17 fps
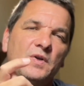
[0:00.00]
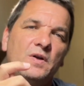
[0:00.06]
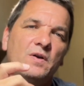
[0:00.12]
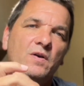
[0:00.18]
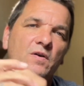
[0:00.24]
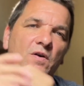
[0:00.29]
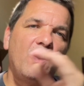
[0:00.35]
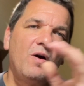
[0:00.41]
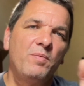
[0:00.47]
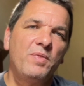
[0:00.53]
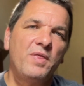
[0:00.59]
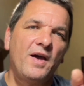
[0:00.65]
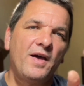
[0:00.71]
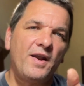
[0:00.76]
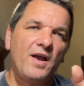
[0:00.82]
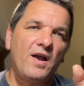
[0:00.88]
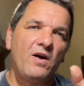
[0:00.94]
crop
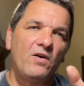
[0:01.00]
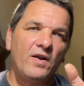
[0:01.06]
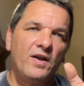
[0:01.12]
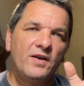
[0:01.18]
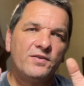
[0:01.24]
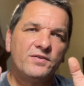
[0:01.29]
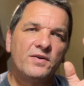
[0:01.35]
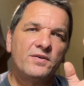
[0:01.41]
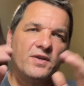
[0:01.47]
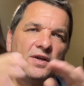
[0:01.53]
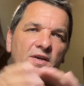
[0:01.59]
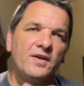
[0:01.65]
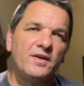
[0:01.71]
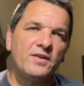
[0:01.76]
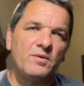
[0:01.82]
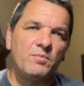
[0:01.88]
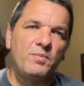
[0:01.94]
that out as you're
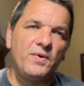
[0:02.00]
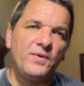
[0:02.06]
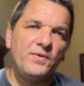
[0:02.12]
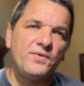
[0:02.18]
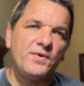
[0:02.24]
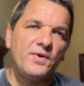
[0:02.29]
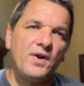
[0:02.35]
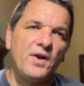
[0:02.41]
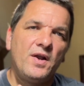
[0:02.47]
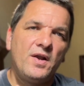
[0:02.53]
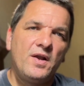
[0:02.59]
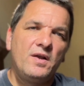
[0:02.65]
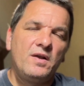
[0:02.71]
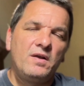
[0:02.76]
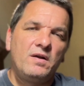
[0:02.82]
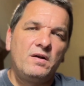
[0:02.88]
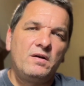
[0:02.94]
taking the picture.
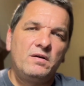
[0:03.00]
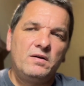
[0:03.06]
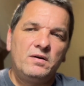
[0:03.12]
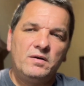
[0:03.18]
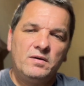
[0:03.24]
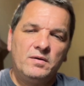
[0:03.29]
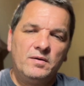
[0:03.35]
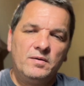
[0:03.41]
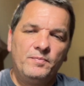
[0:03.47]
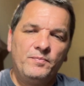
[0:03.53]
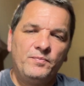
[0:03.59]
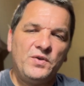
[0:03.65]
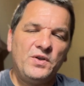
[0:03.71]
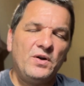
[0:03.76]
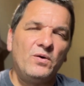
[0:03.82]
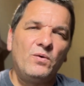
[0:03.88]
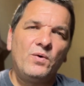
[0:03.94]

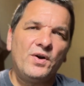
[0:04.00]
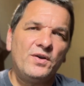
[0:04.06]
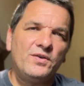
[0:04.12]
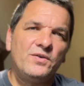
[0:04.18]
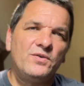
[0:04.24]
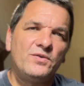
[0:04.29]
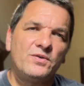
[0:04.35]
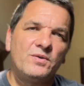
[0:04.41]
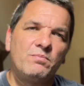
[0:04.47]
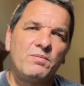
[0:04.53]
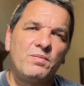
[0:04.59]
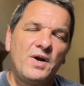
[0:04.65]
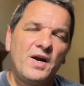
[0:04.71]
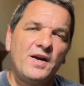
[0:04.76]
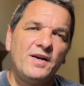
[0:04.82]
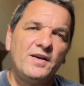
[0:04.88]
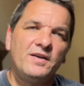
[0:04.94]
You don't want to use the
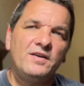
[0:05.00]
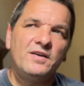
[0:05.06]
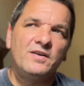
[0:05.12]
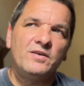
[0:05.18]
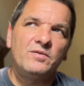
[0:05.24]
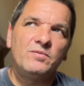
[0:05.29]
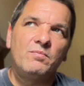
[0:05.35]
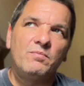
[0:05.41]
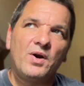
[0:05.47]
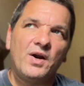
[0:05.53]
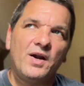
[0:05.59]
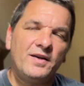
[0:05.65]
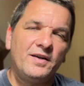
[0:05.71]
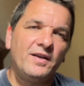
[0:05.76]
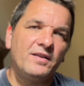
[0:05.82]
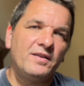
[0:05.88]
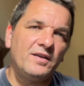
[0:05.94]

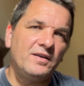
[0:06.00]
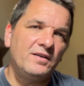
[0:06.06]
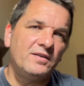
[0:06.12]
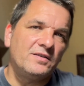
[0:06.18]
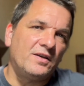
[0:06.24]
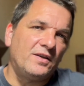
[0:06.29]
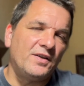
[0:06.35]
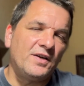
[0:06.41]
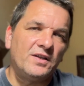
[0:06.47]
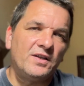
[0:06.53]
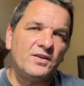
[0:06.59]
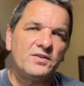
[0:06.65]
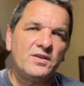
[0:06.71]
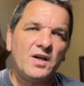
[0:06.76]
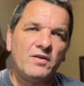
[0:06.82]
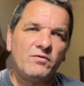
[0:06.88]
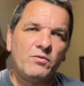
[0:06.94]
branding things on there unless you have